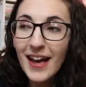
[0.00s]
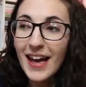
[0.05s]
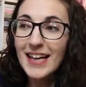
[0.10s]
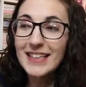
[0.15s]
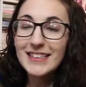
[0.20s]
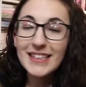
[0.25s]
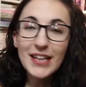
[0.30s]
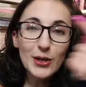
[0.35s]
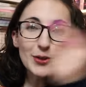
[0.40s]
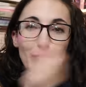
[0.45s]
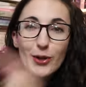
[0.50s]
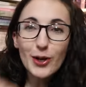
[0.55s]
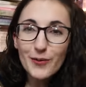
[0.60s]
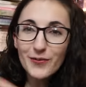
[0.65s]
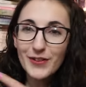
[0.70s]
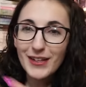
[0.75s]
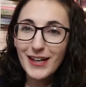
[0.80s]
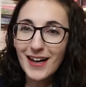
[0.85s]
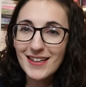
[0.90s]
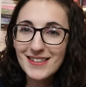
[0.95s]
and killed her
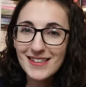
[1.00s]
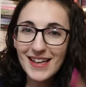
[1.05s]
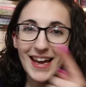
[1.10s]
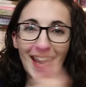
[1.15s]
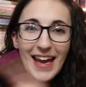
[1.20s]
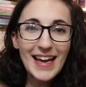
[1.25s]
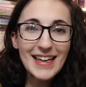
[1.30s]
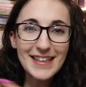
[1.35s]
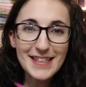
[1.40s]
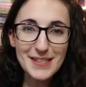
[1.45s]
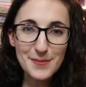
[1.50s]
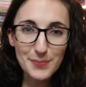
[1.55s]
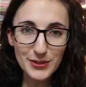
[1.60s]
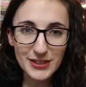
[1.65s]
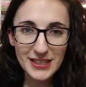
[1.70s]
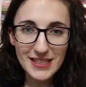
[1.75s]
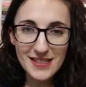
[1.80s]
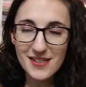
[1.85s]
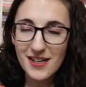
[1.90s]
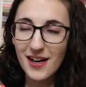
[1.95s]
fiance and his
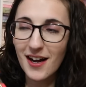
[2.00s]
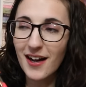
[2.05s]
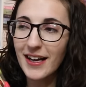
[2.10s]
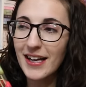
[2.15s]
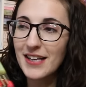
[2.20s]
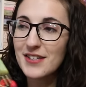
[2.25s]
police dog.